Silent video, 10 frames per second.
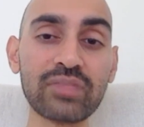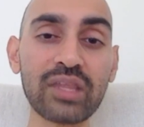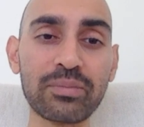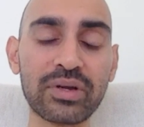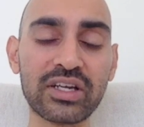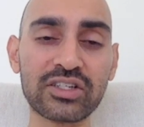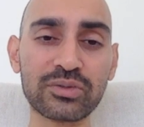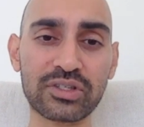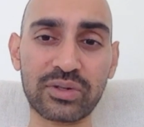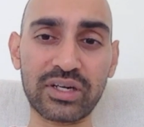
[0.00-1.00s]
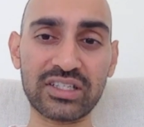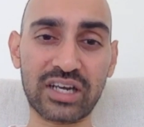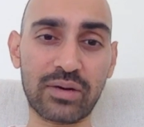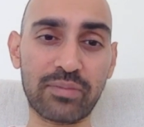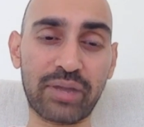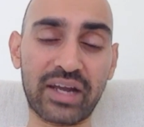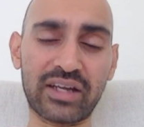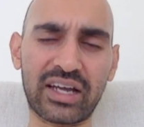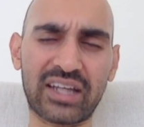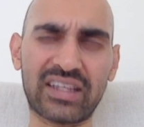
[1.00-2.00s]
But here's what's crazy.
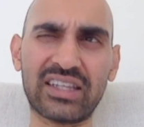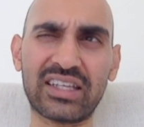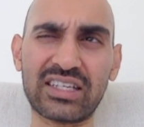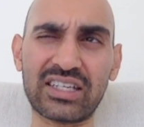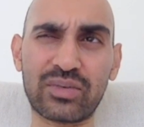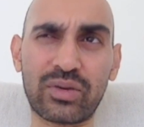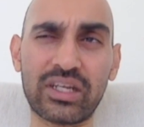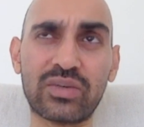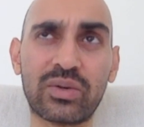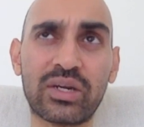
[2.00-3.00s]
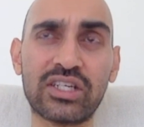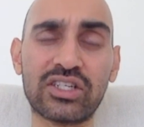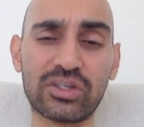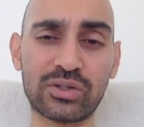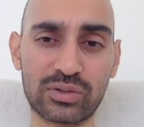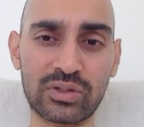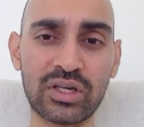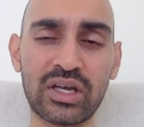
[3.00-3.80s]
By, I think they said 2022,